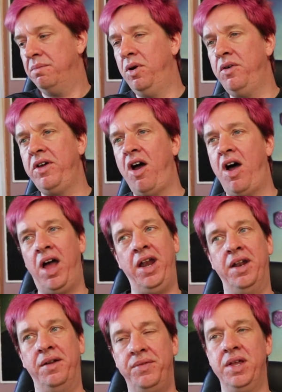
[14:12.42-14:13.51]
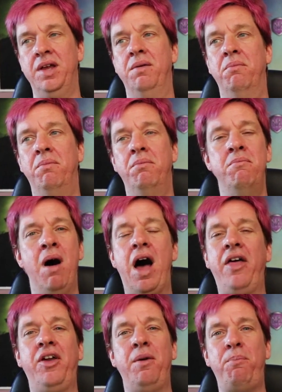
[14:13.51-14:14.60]
Moving on.
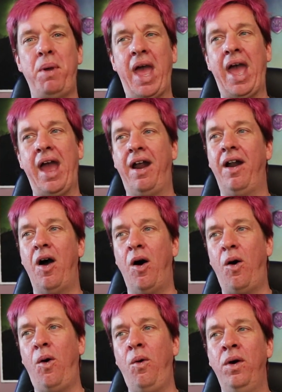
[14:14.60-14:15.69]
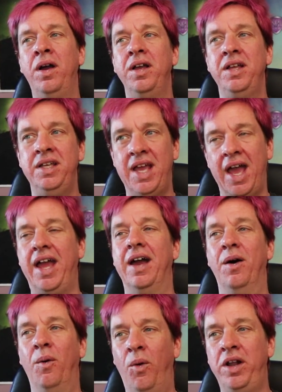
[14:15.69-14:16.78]
Mother Bear. Oh,
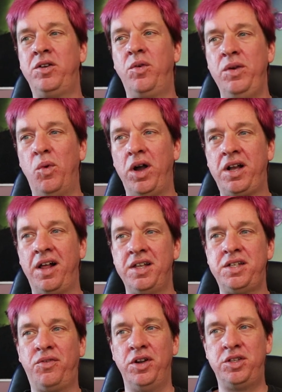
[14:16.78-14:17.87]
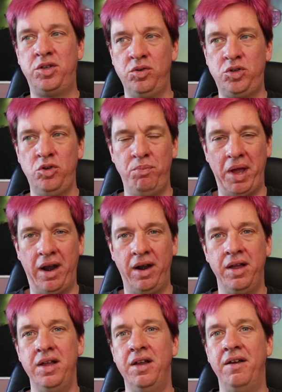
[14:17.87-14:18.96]
yeah. One green, one colors for a 2 2
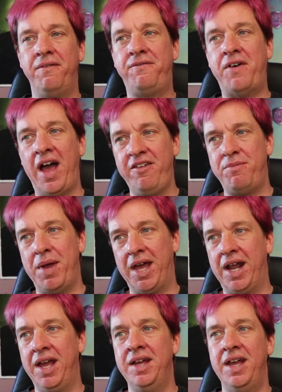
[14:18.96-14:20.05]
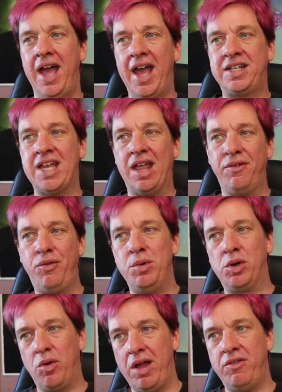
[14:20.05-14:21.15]
bear. Five mana. Exile it from
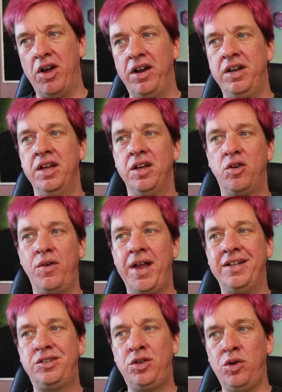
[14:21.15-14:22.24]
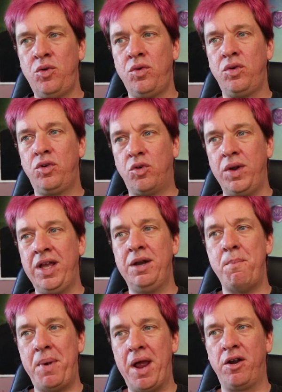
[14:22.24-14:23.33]
your graveyard. Create two
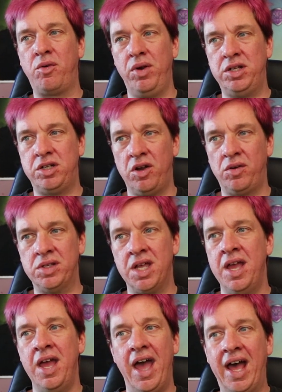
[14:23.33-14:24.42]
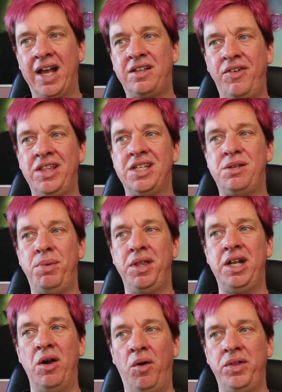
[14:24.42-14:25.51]
green bear creature tokens. Activate this
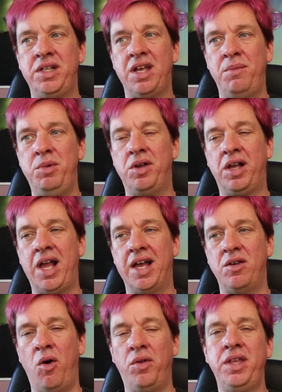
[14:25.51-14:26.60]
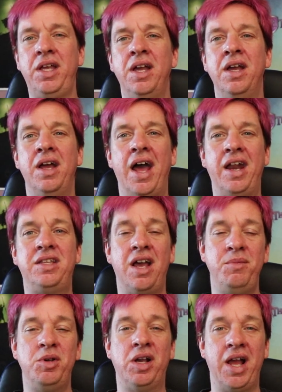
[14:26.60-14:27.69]
ability only time you could cast only at a
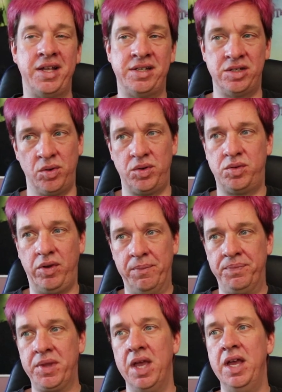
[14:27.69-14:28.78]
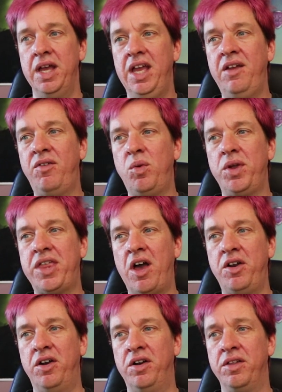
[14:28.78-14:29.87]
time you could cast a sorcery. Even
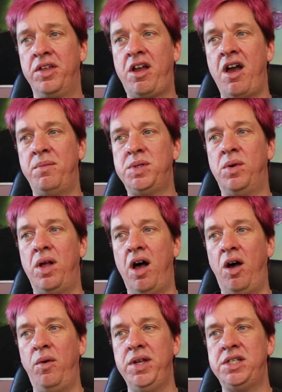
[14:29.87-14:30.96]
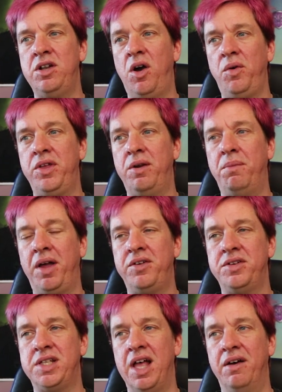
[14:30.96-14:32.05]
without her, the cubs will always know their
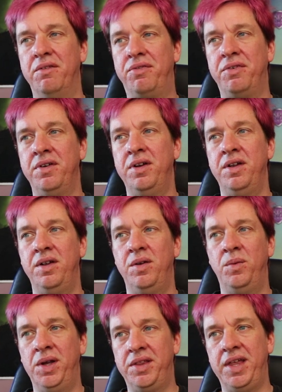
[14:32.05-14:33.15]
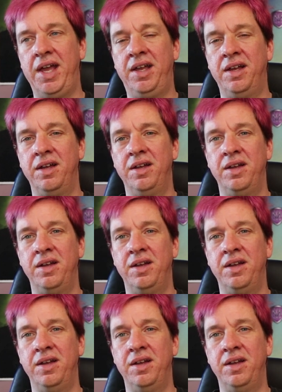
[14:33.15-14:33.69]
mother's love. Will they?